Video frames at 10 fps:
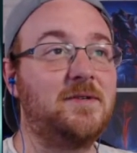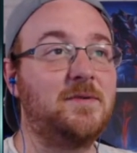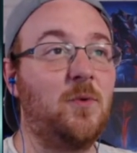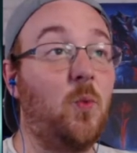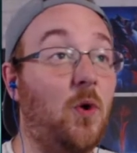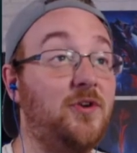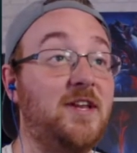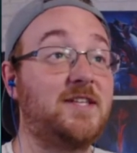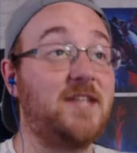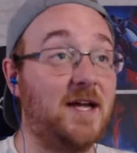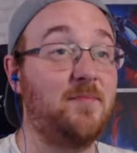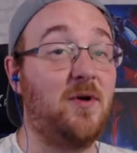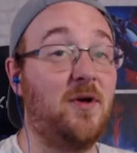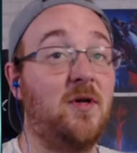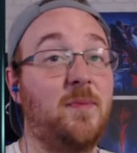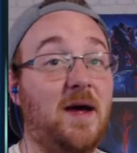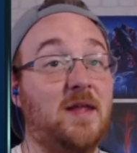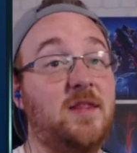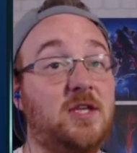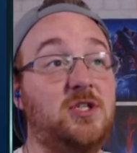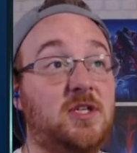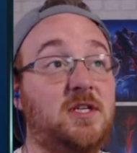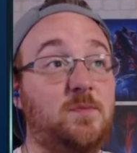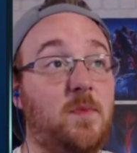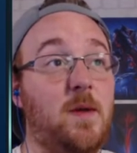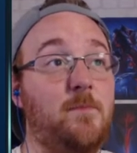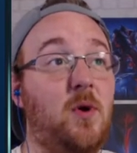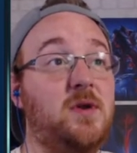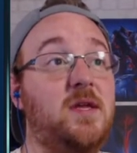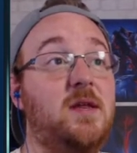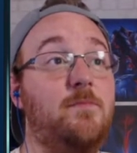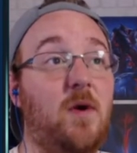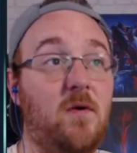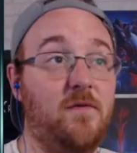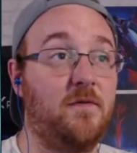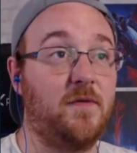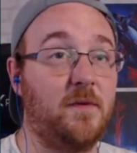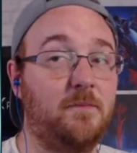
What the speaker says: One did die at birth, but I think she's embodying both of them.